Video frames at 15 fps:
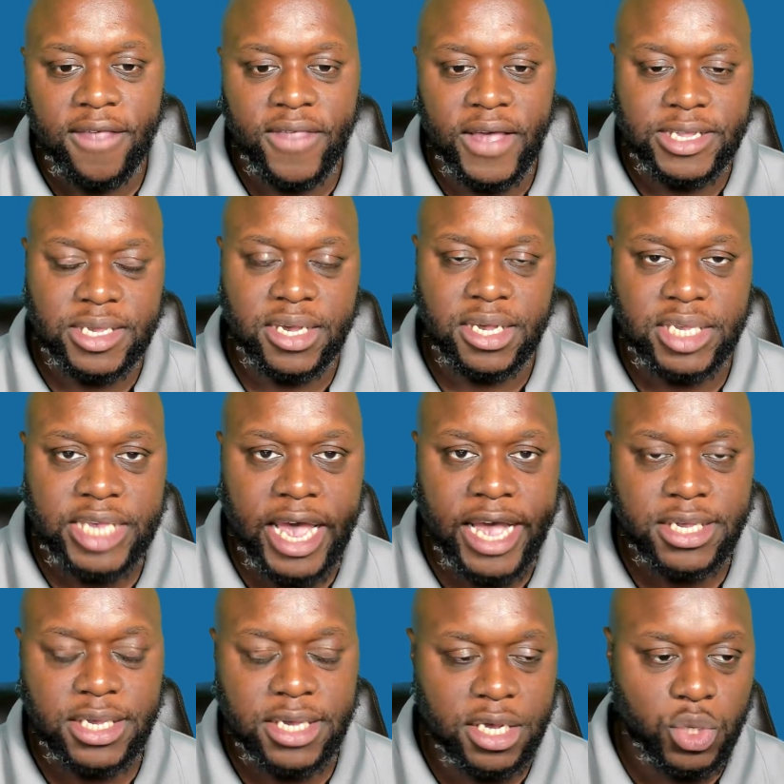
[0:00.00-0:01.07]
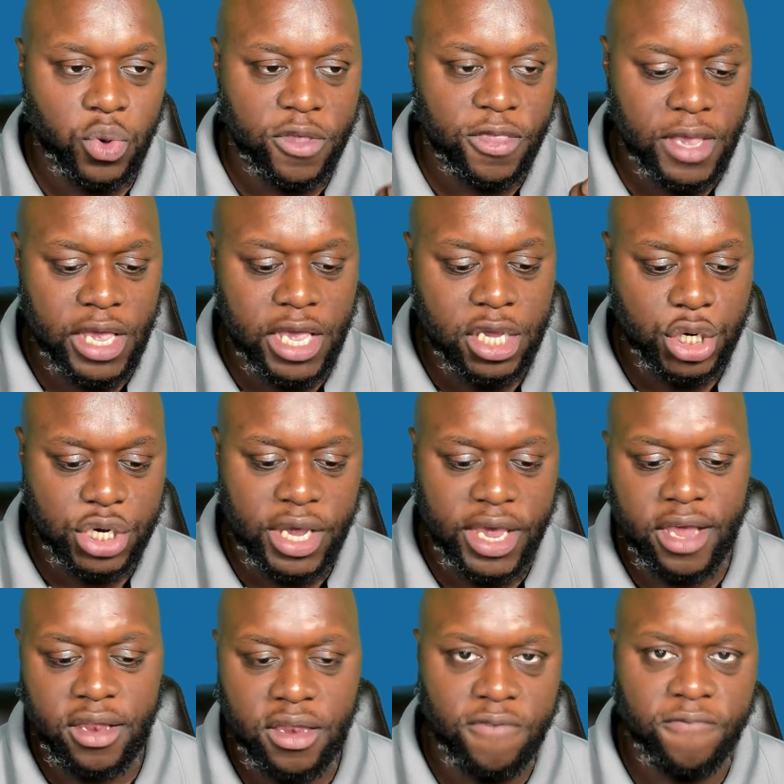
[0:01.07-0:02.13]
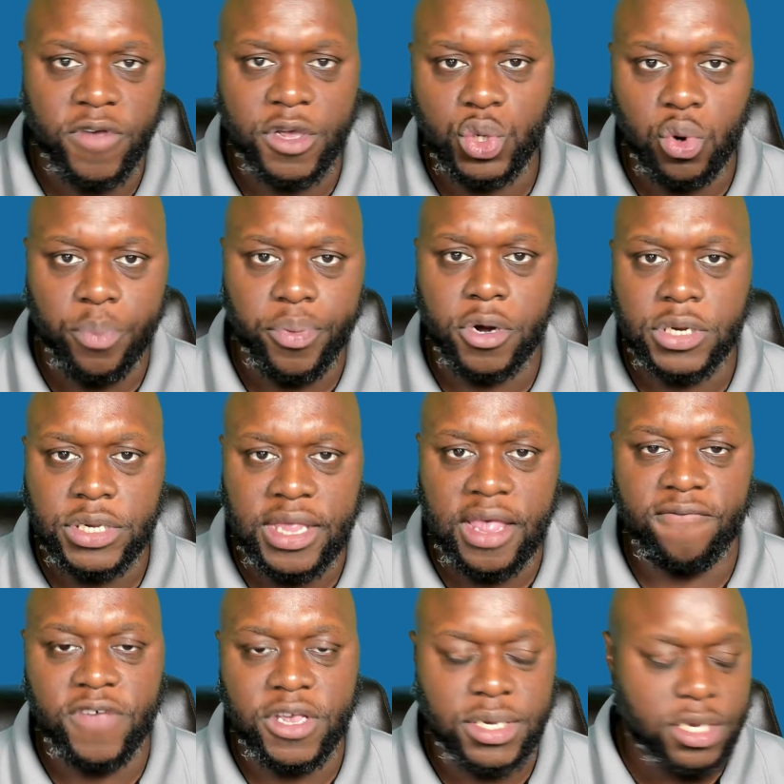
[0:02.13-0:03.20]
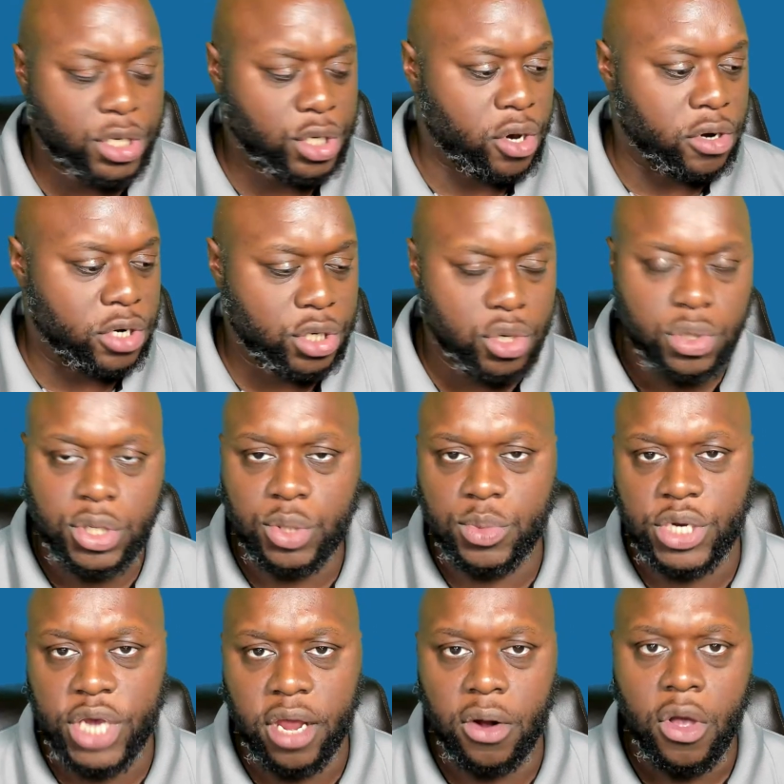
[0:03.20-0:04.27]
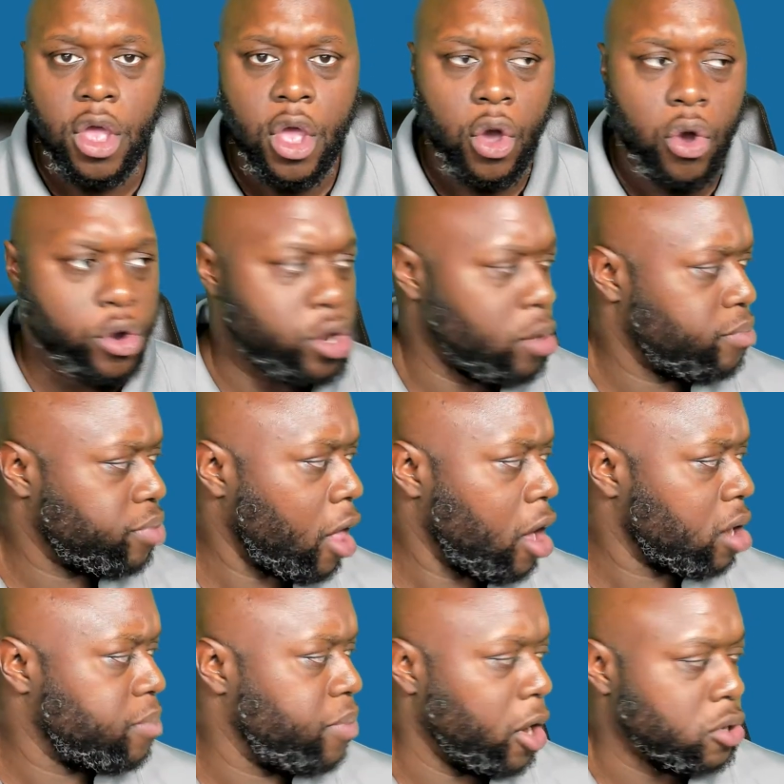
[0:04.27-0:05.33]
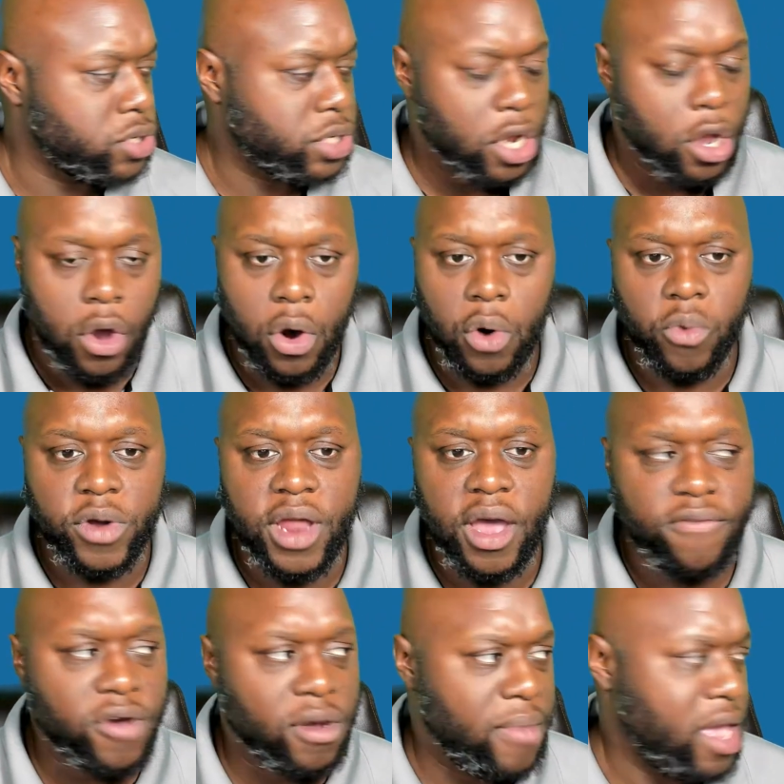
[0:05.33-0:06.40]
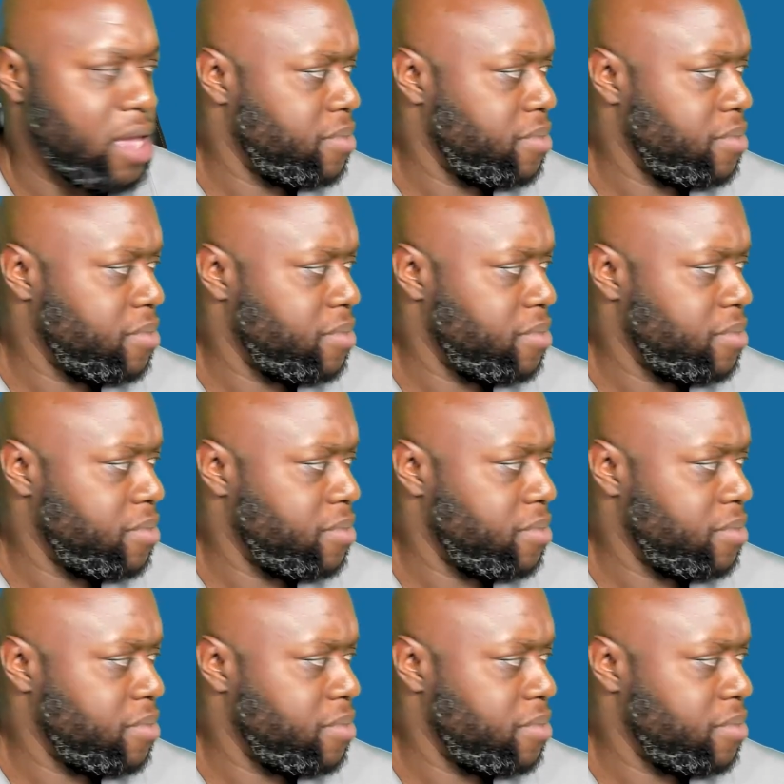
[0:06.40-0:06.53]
that success is with each individual person that visits your YouTube channel or your blog post or whatever it may